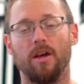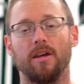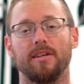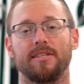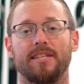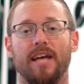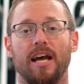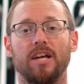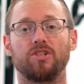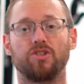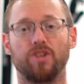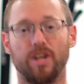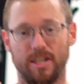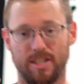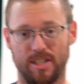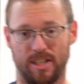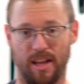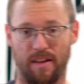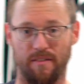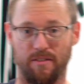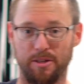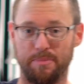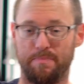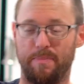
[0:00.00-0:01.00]

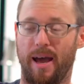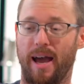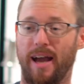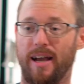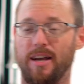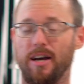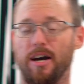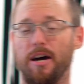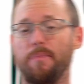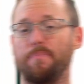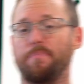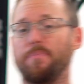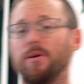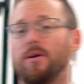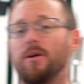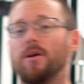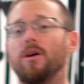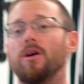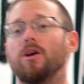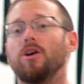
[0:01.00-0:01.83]
saturation levels back up.